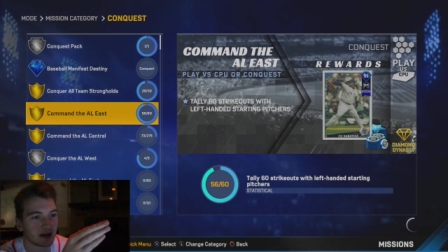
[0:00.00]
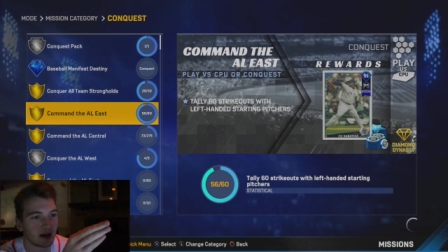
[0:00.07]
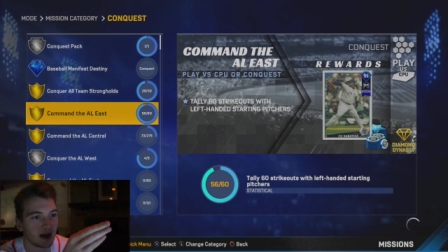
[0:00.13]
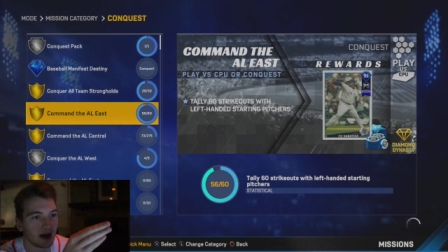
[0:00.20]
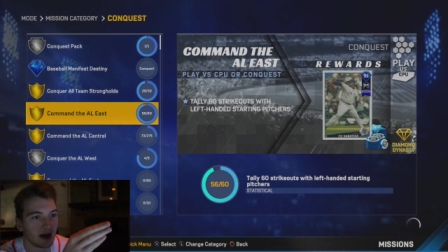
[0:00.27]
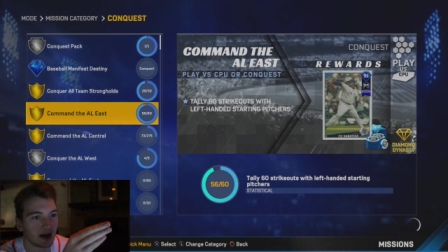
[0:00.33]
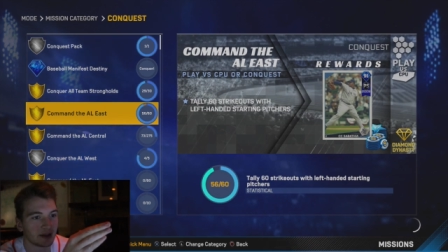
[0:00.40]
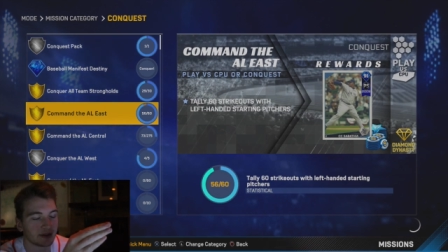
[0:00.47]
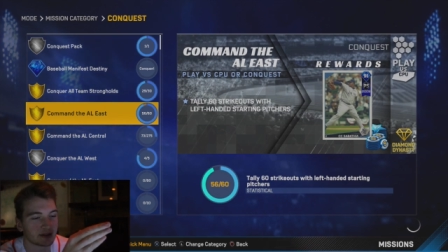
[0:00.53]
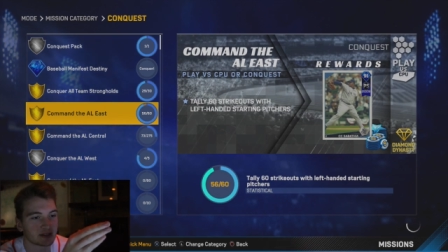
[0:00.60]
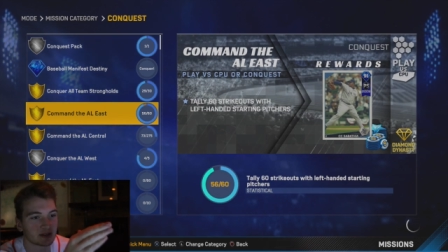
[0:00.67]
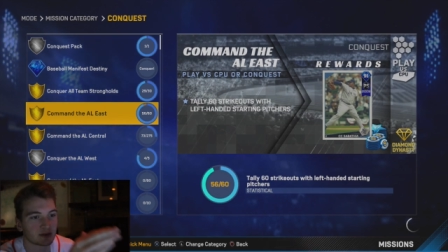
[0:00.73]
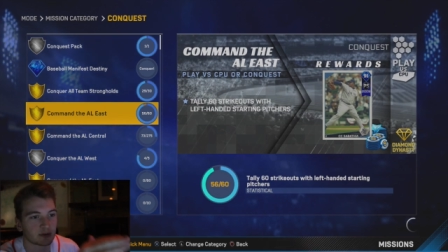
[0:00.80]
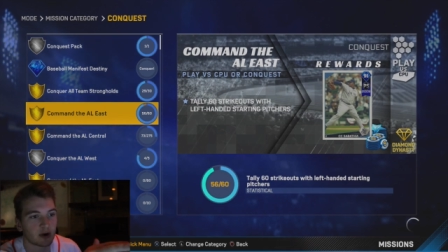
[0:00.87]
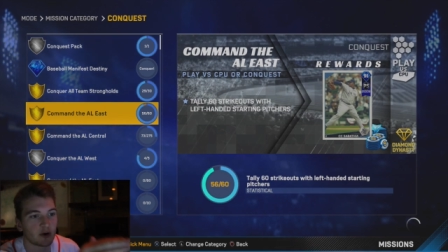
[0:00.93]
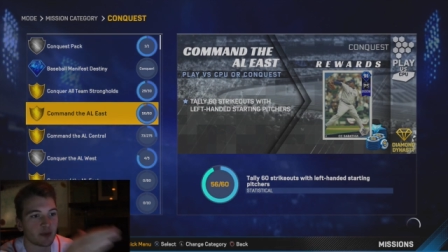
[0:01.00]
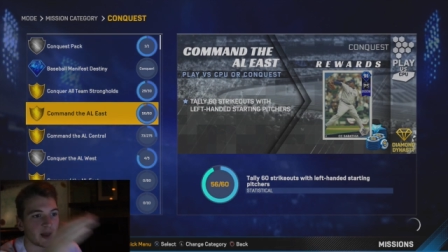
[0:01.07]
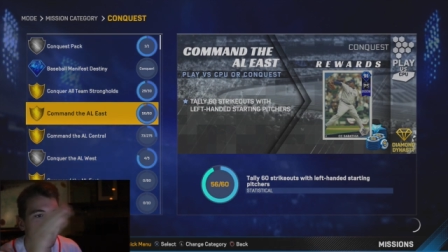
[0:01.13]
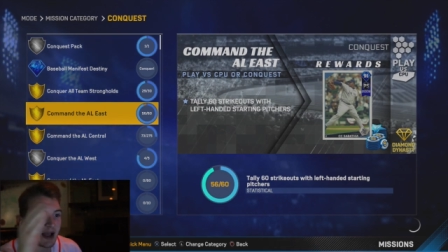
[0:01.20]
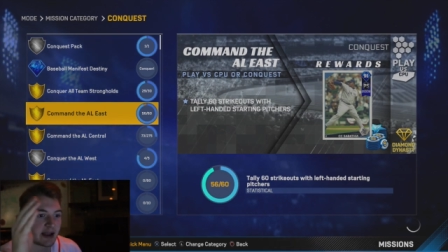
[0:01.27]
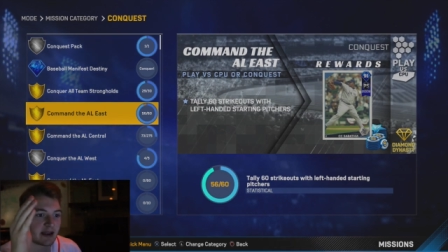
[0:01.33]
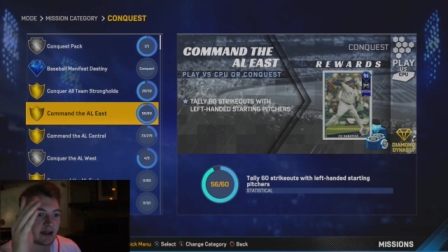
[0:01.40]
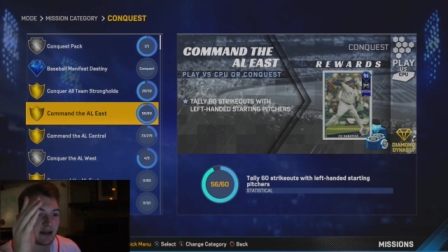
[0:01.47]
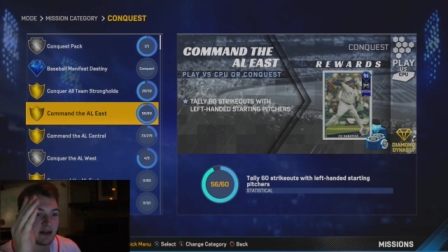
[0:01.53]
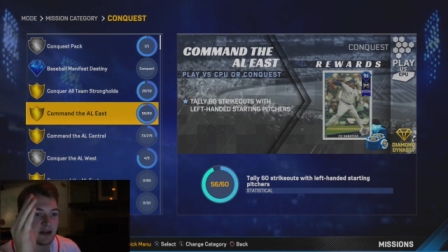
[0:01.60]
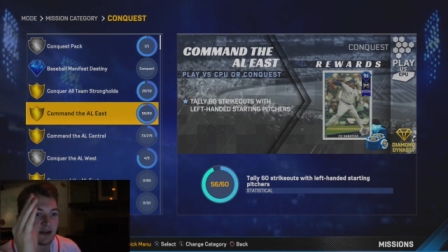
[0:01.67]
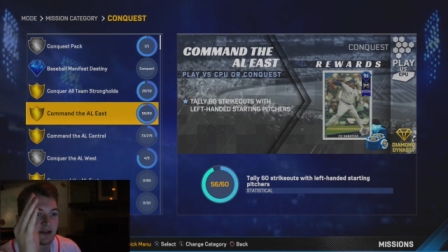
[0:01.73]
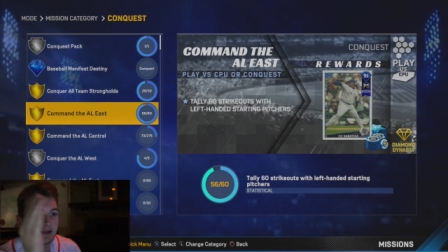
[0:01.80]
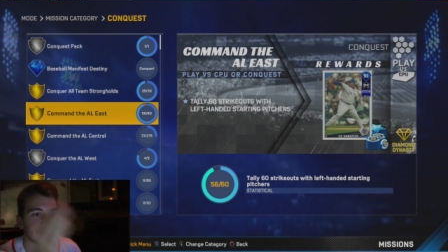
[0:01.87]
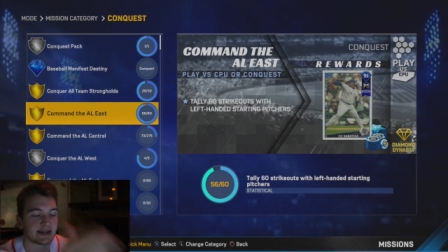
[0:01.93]
uh, this throwback
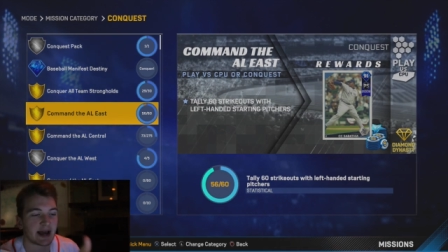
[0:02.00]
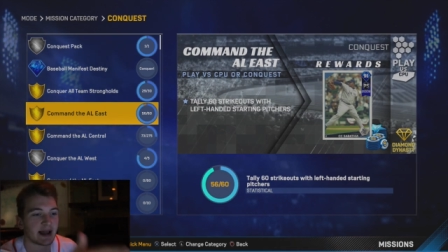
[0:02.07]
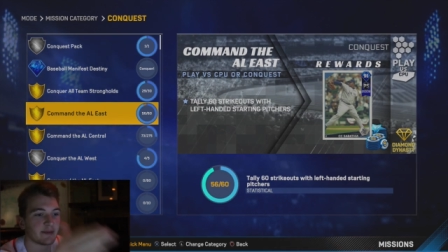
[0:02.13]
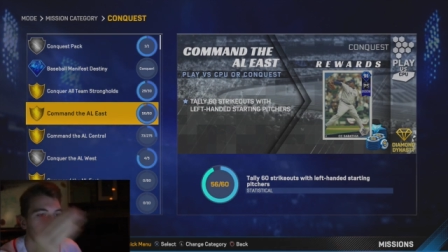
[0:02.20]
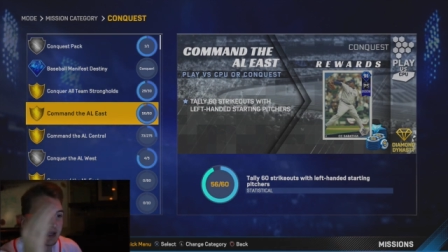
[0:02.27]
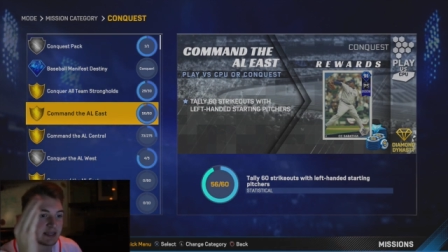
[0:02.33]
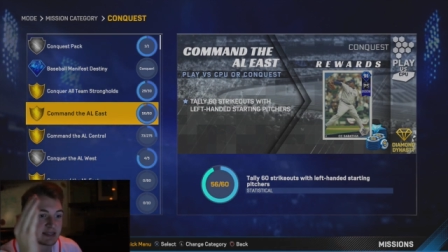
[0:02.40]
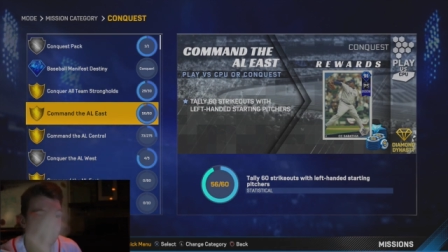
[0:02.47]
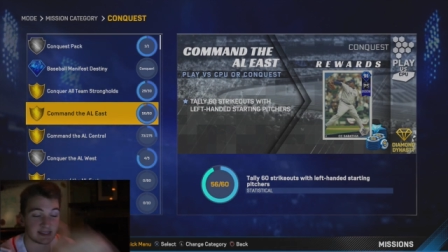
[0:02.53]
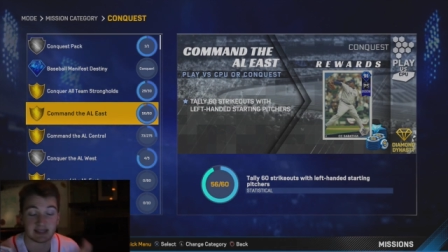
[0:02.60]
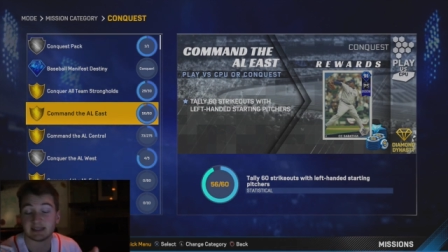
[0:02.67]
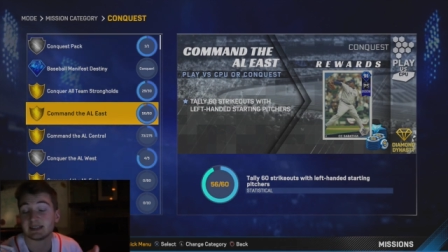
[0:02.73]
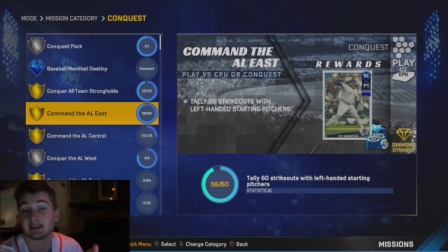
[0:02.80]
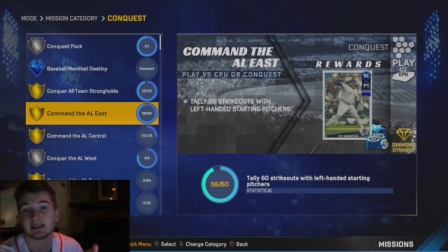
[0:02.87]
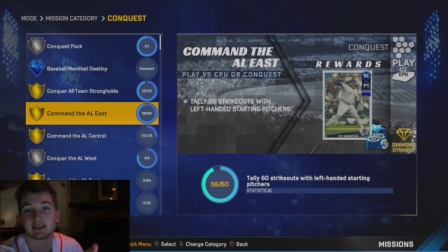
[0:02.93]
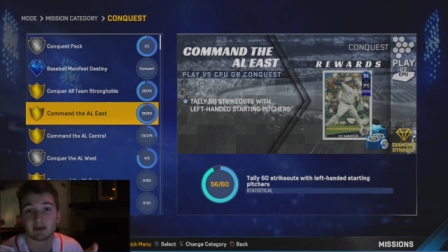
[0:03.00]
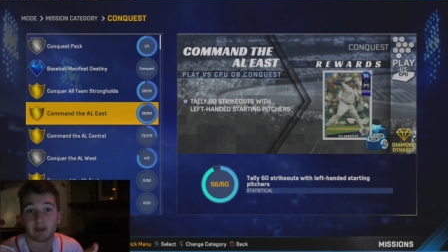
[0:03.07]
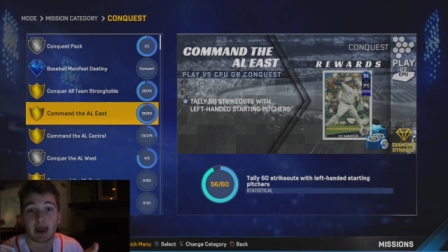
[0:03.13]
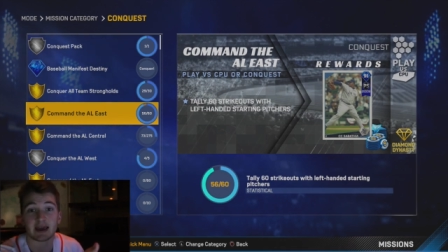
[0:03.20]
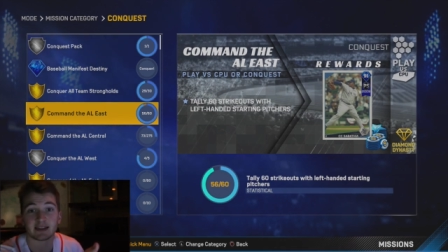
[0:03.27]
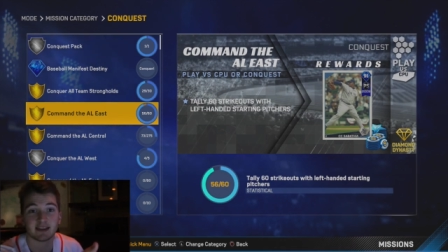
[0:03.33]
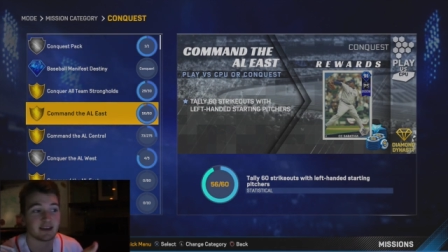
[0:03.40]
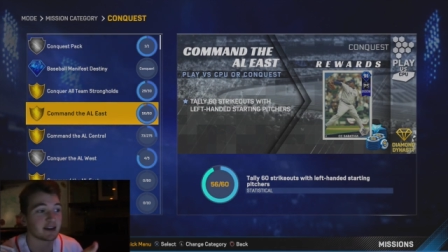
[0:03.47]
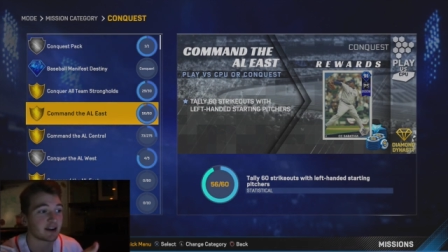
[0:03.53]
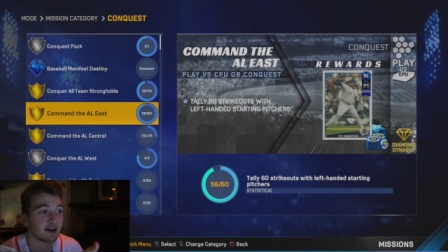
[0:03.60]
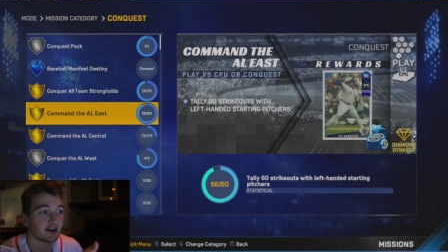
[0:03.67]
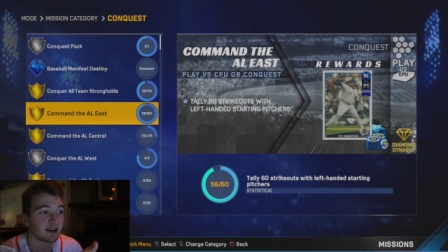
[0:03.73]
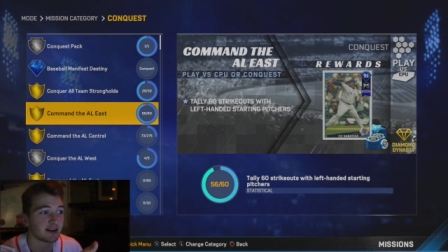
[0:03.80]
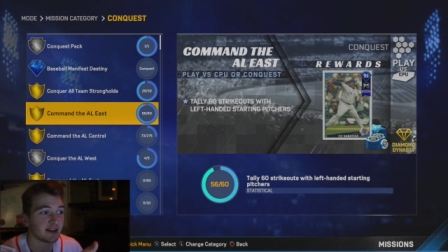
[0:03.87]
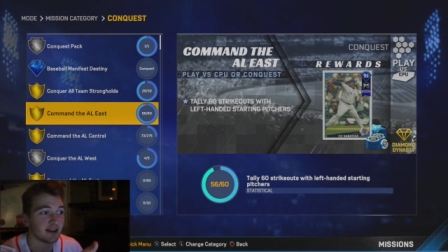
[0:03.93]
Diamond CC Sabathia
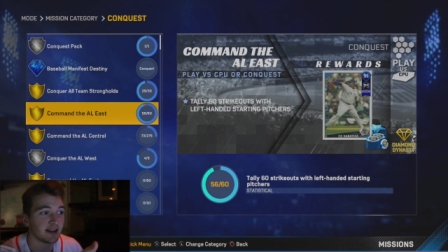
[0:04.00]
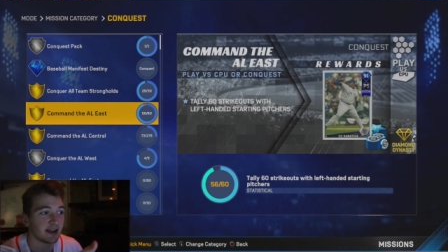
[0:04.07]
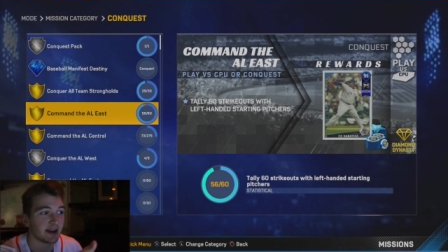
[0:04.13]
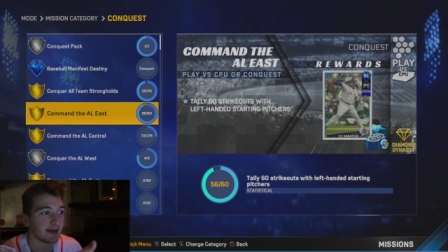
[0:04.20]
card,